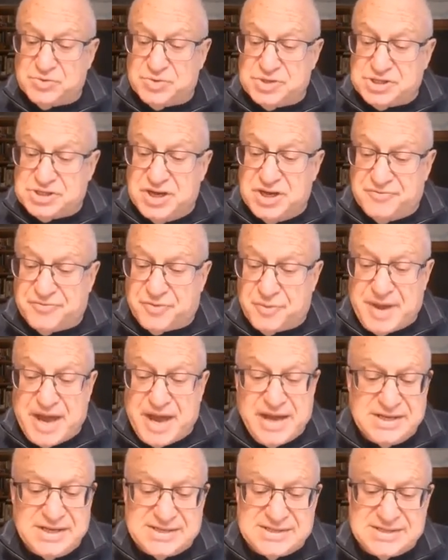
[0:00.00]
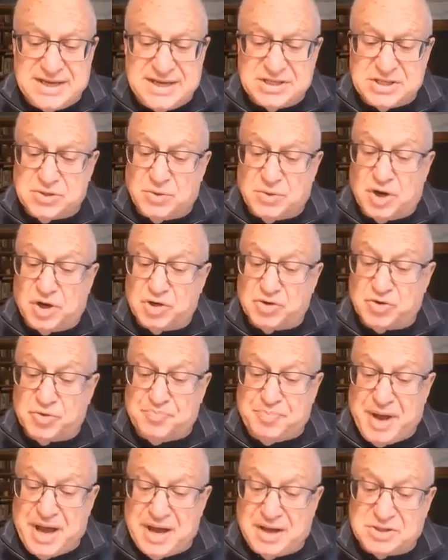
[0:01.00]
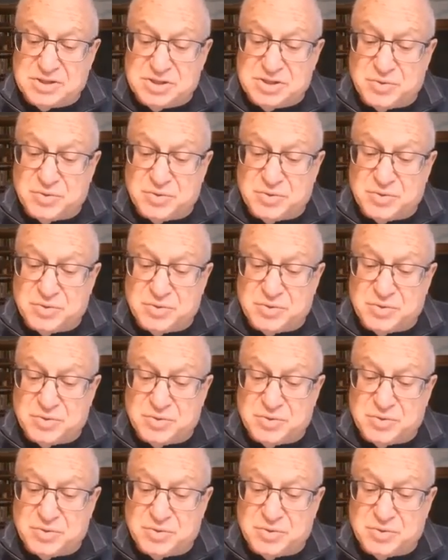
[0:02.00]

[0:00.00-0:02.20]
received from 80 cents to 100 pounds